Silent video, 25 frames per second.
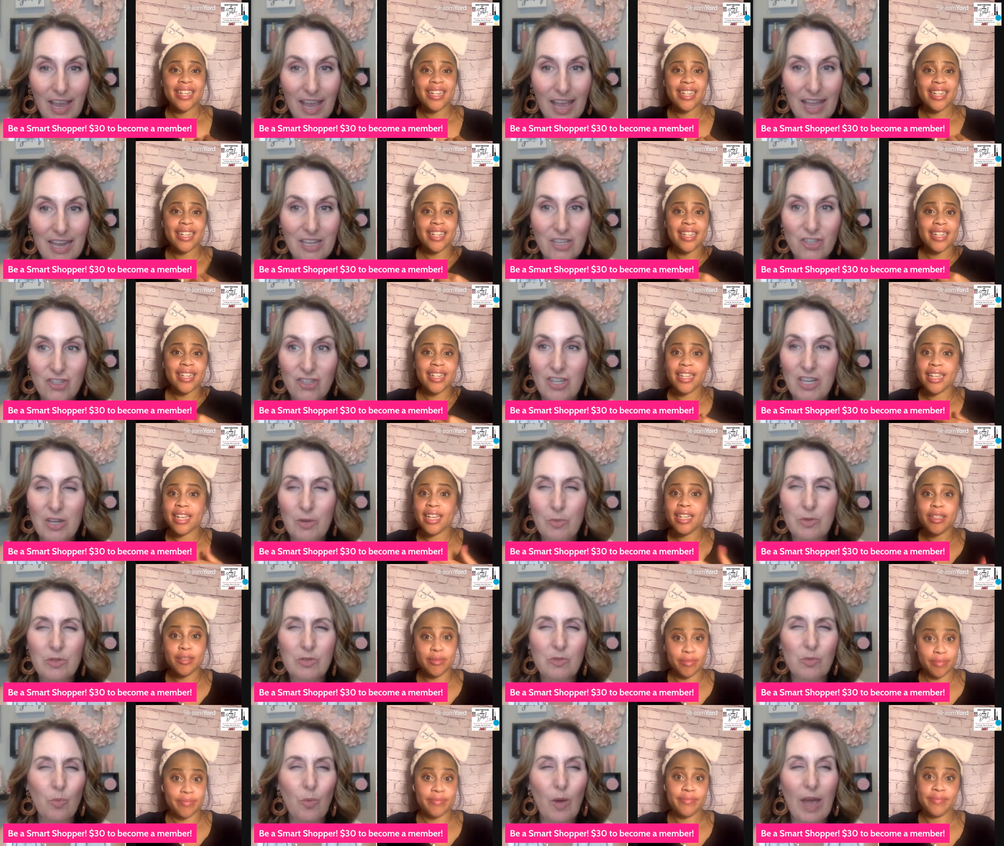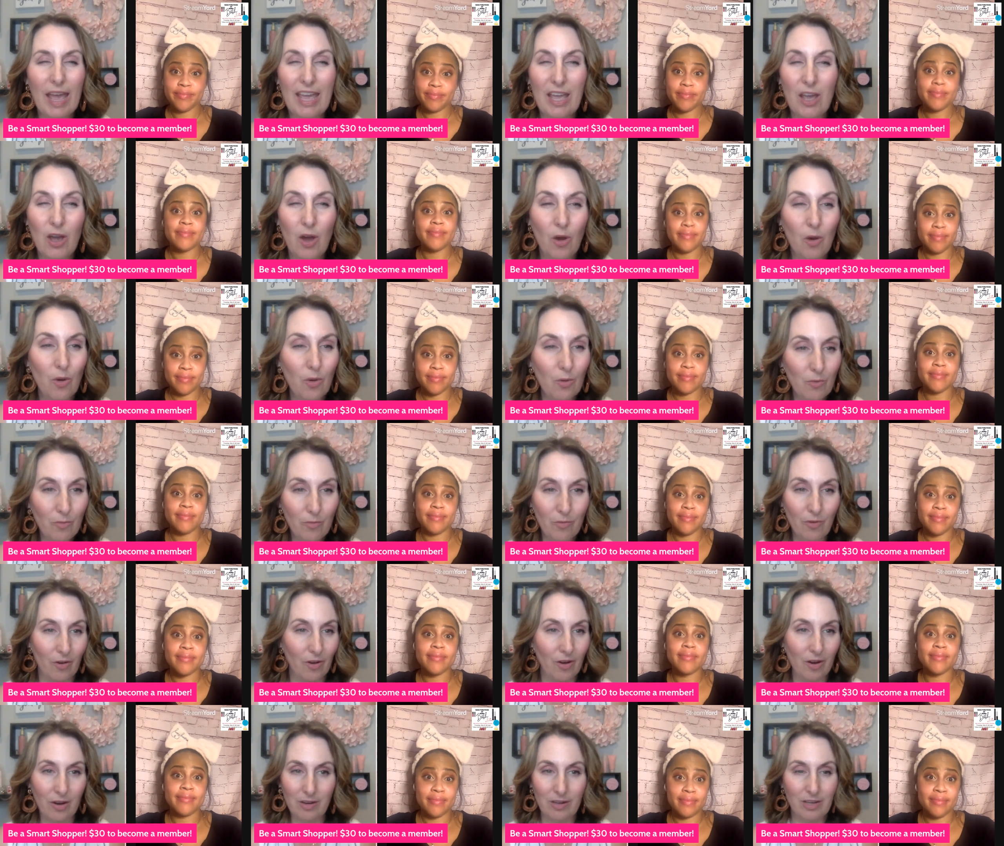Speaker 1: And she yeah. was way
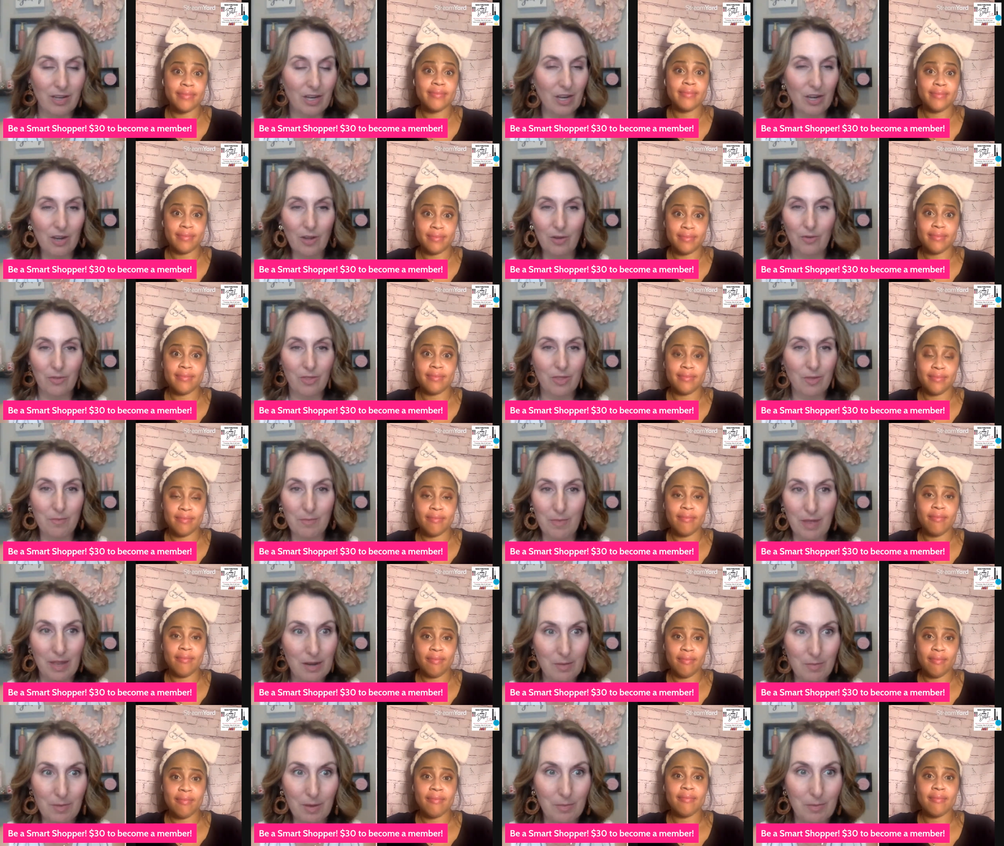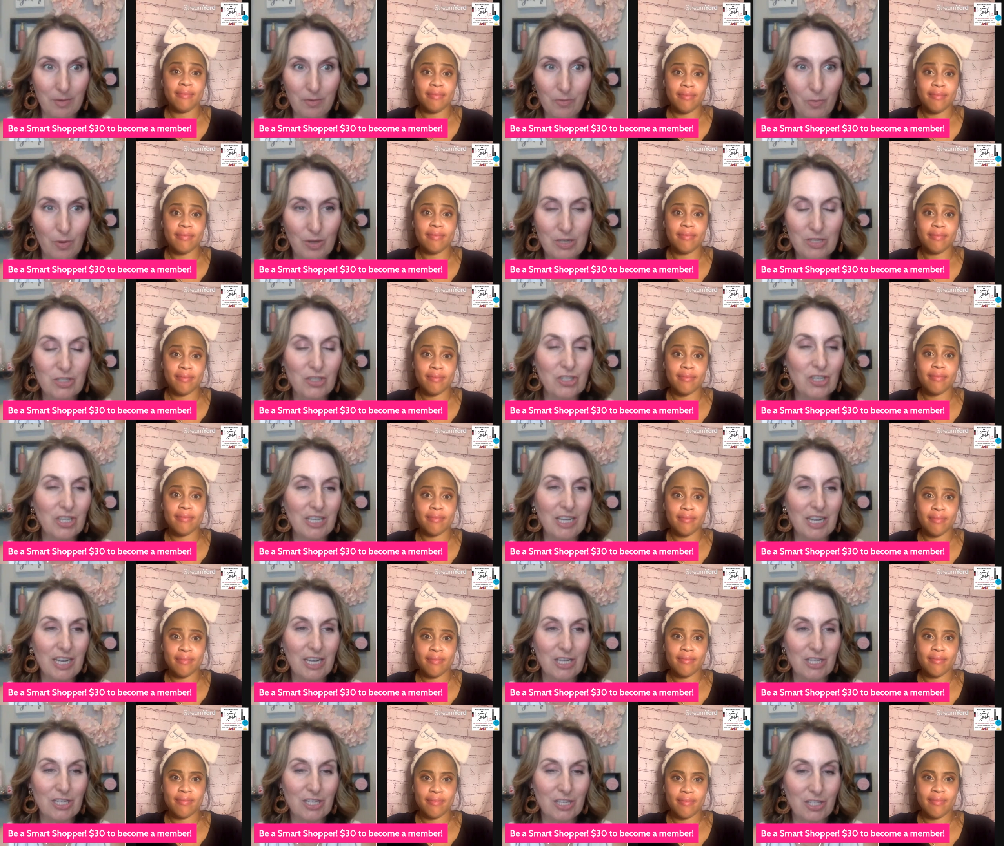over, you know, the minimum of what she
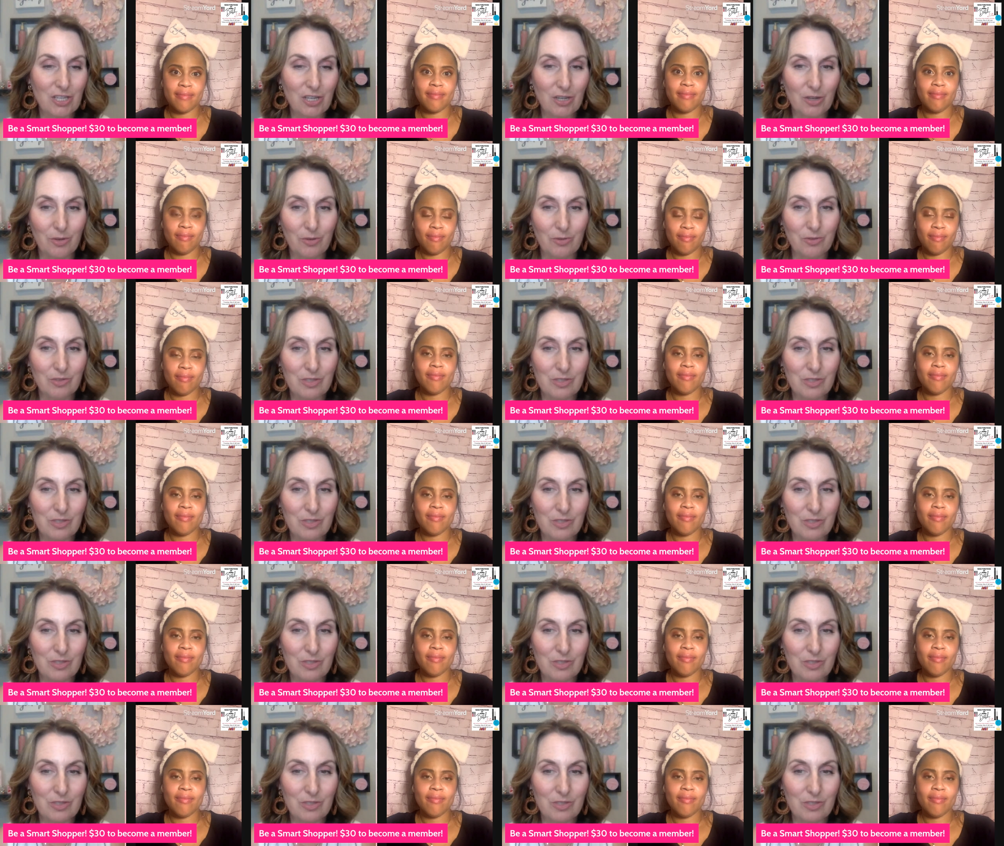needed to do.